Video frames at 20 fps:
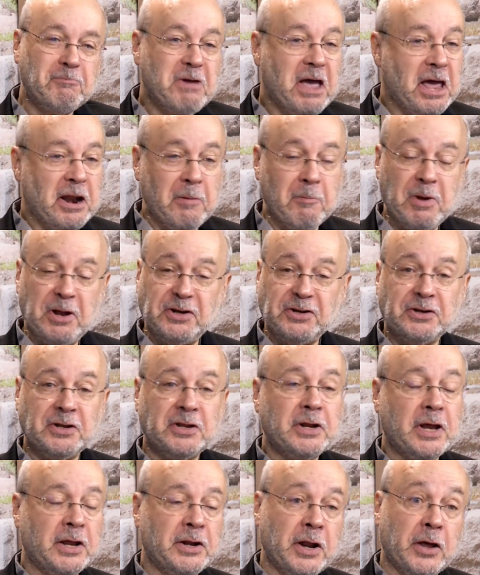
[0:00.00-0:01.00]
And I'll mention
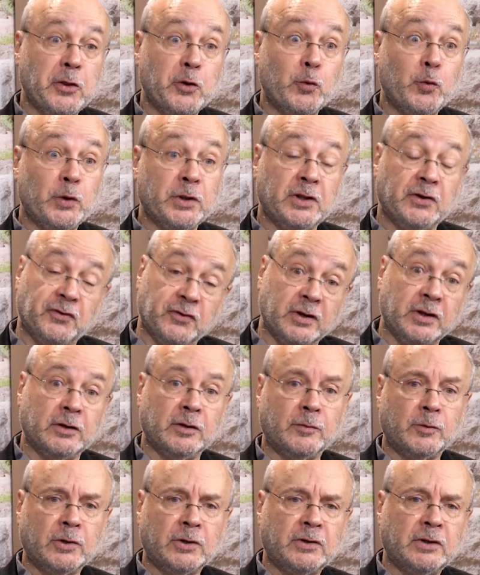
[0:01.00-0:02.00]
another one that's in
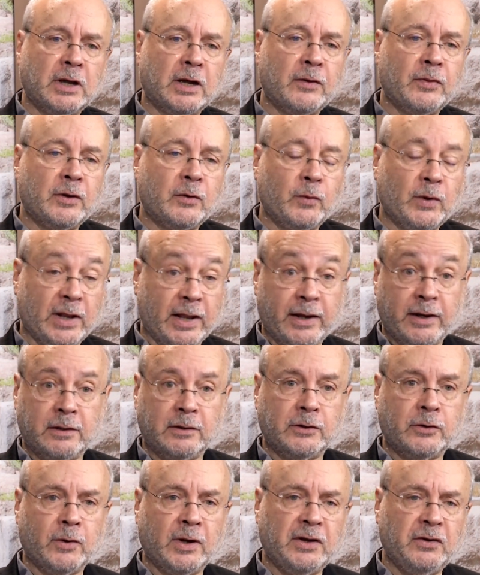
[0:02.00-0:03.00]
Gilbert that we like a
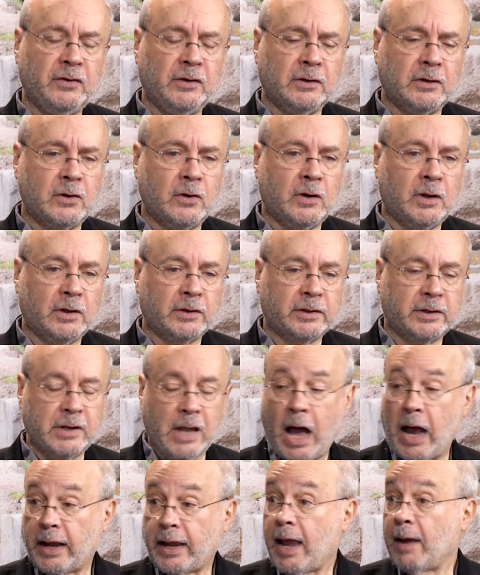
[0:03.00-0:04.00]
great deal, called
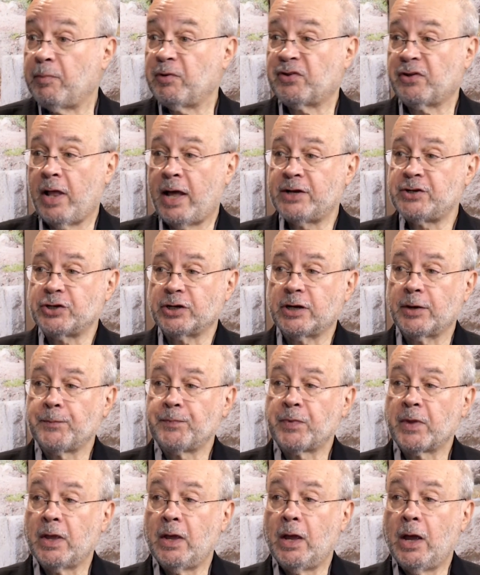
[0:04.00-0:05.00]
Campus Logic,
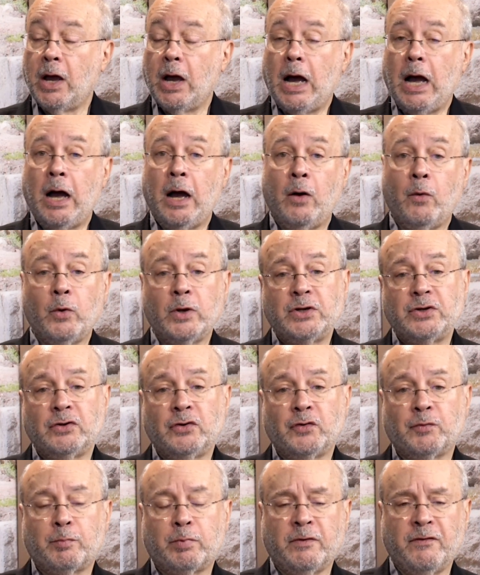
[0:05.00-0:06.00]
which
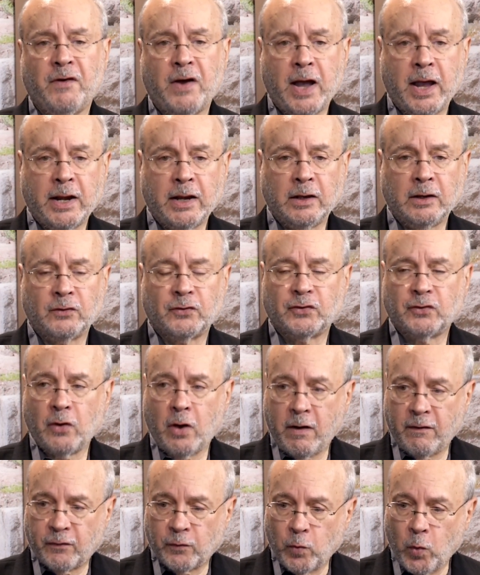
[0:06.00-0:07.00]
is providing
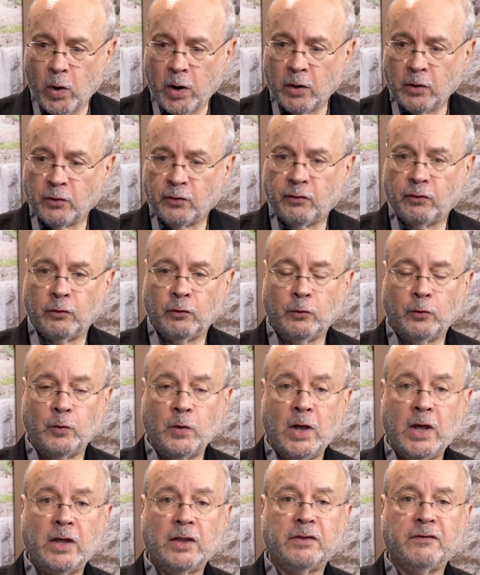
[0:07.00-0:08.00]
software to
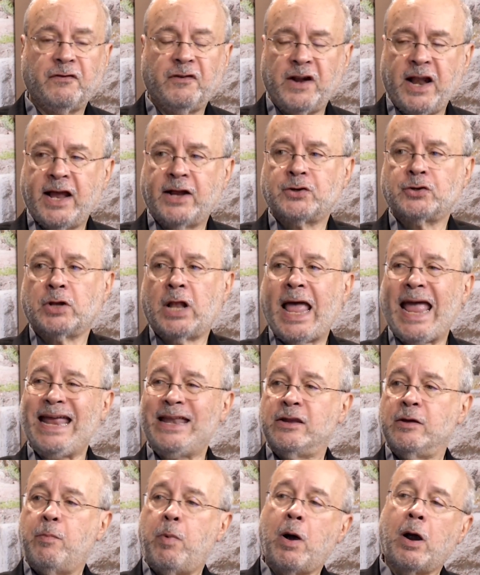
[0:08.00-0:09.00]
the financial aid
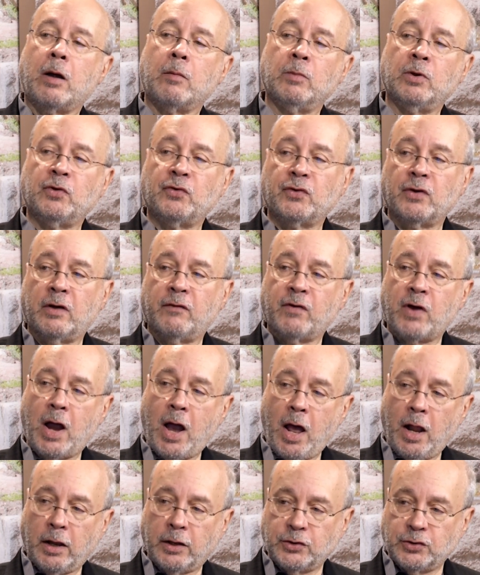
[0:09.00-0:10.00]
departments of
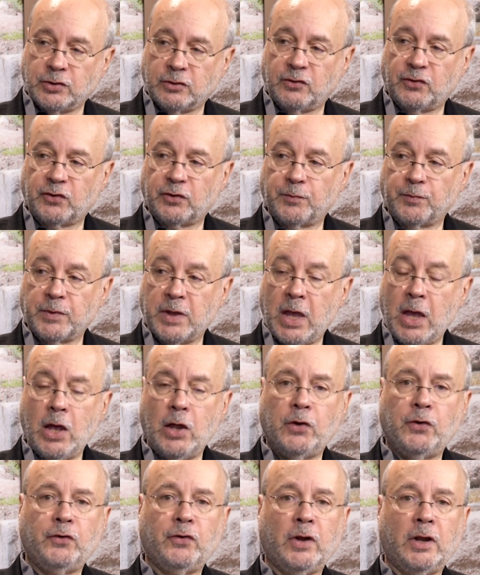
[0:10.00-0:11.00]
colleges
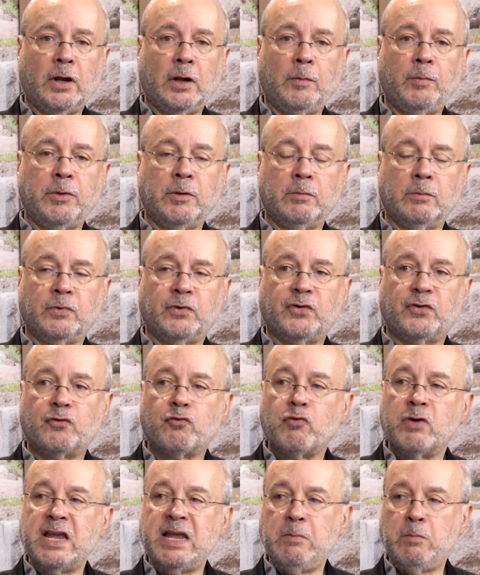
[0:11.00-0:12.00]
to help them
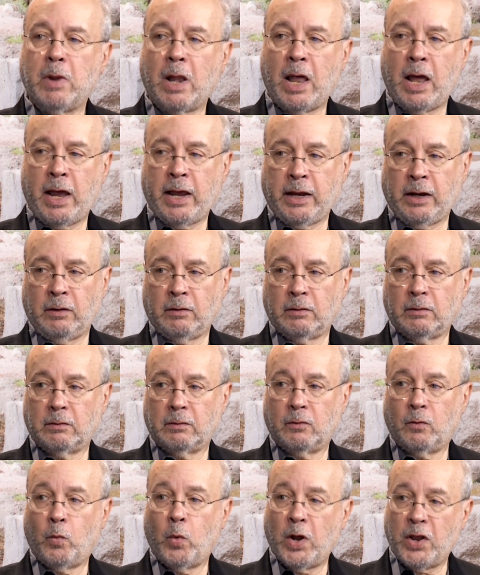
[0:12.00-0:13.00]
streamline
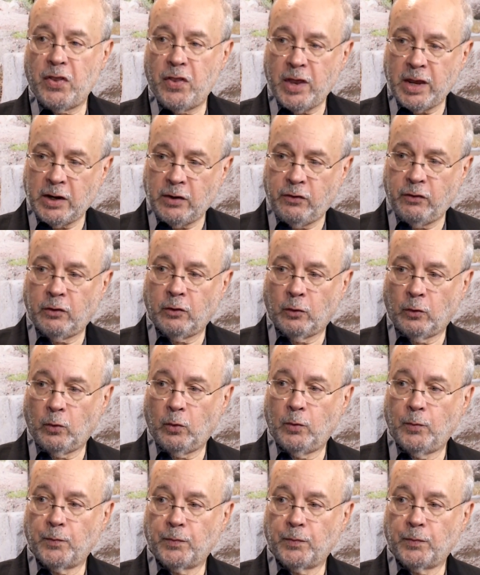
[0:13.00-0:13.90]
what they do,